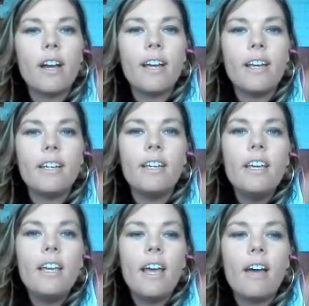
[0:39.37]
I
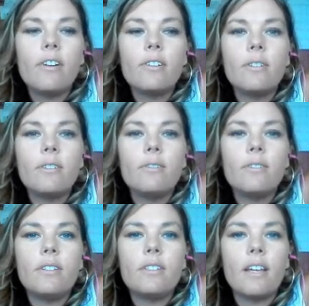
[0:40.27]
have also
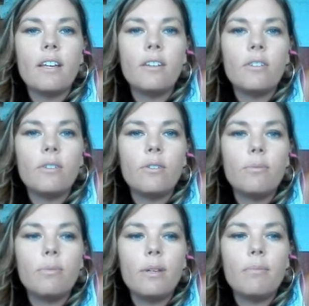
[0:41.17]
decided
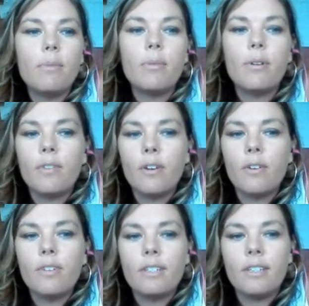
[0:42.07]
to be a member of an
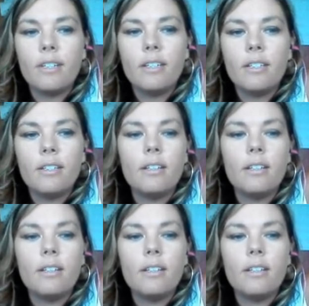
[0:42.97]
OVT